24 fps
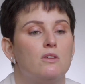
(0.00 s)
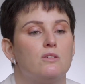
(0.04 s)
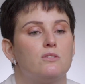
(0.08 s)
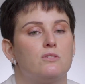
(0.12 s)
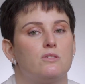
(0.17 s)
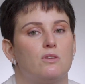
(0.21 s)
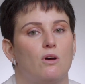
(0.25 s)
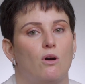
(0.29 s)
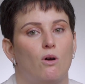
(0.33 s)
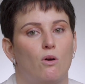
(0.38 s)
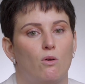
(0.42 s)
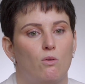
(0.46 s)

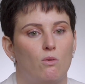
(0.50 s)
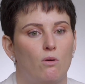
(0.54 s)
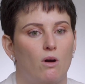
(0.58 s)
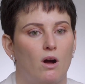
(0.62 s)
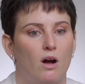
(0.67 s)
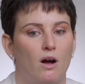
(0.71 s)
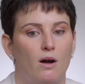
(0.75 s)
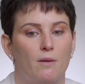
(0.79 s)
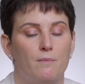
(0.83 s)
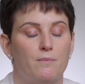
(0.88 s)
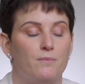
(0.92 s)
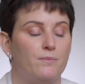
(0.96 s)
So
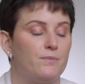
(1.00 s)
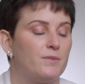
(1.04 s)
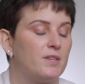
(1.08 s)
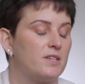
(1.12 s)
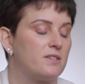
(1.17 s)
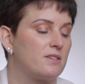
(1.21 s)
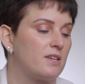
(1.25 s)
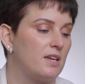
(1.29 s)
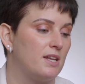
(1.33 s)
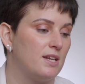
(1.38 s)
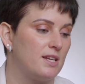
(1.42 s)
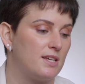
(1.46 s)
the
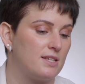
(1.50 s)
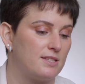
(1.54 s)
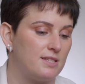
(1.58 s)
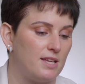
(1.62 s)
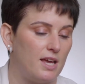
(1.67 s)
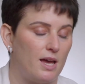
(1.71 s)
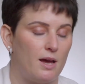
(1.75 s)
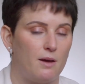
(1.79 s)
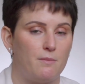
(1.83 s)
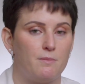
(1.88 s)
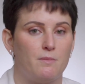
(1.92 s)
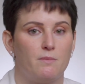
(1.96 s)
skin
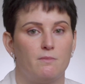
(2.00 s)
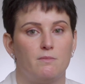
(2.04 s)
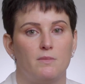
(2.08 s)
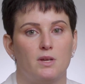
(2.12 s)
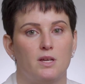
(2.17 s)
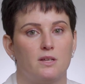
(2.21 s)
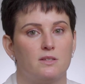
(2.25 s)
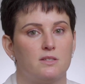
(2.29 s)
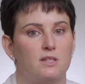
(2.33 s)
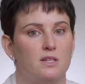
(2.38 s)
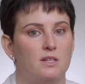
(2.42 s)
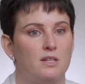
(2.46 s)
exam
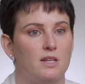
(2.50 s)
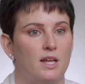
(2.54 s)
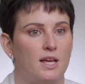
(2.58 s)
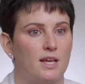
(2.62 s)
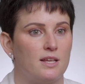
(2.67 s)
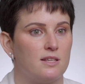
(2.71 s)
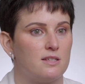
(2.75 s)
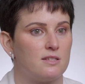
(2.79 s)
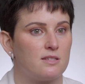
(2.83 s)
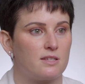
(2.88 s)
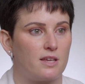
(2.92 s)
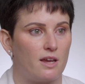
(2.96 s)
isn't
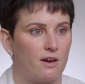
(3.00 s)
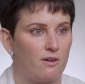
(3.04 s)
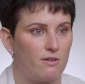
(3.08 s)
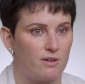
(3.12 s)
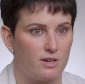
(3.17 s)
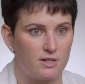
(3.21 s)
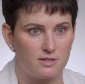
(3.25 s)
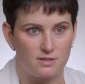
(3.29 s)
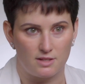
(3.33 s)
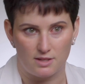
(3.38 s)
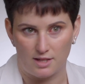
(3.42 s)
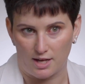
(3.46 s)
as
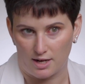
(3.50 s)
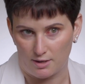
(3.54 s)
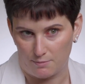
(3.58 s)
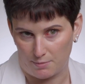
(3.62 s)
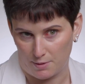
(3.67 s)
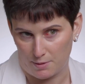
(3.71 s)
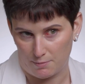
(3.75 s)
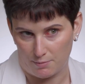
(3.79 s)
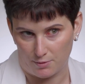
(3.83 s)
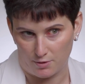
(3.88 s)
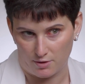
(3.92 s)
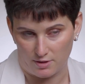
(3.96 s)
scary as a lot
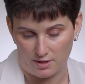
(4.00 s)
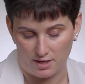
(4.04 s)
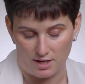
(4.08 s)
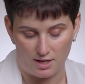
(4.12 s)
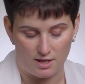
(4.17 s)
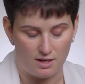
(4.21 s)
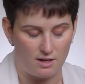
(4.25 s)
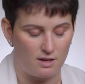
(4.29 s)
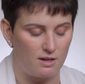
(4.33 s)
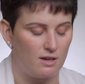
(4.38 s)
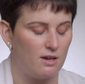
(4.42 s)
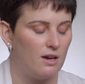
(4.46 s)
of people
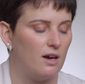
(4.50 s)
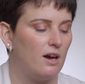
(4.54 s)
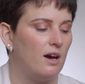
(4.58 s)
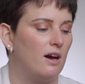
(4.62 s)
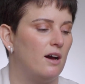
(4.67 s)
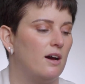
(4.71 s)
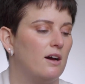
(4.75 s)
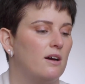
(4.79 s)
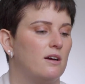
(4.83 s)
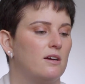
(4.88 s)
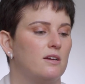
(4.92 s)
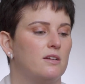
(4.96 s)
think.
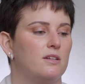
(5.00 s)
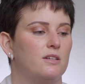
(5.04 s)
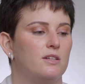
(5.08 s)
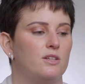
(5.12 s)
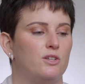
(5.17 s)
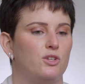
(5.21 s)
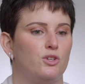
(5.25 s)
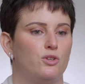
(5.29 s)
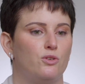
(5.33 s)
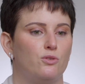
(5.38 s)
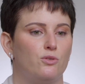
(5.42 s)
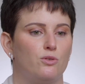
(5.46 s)

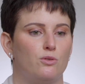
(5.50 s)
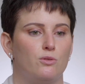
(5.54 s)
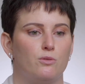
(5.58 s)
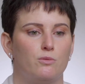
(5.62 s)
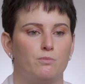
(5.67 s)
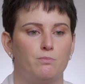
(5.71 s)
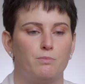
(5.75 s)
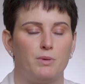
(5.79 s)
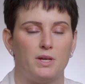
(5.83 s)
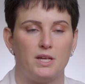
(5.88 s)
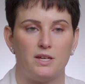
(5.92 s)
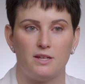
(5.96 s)

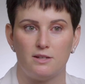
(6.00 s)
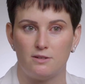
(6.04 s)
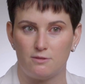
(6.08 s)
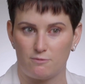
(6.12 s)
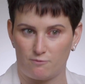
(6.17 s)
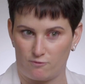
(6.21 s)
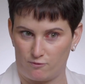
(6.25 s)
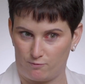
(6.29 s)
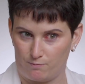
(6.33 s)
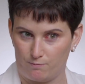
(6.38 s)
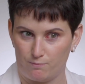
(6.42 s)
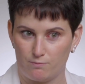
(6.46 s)
You'll be
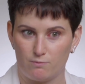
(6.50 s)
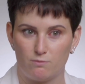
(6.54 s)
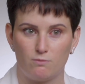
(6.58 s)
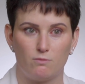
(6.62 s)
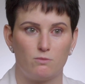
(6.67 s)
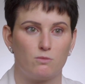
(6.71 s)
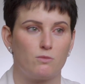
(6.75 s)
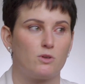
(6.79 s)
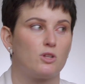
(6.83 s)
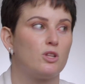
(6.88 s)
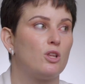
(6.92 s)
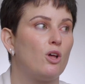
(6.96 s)

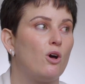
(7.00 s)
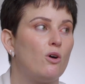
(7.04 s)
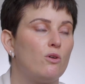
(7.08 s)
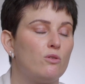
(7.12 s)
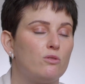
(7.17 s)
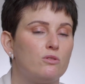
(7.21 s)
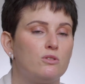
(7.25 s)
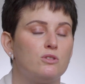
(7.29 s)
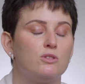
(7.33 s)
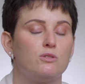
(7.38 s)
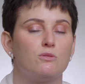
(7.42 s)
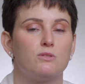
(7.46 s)

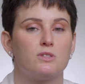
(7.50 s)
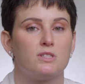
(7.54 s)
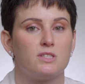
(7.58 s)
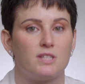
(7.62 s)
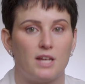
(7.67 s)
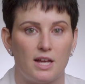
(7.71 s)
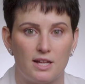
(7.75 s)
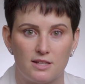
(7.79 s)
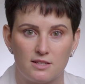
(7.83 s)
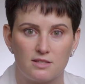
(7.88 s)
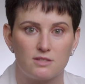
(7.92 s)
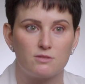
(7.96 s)
clothed to a
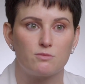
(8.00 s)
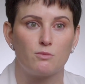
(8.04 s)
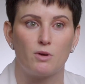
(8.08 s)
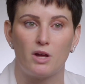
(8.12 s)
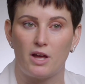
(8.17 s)
sense.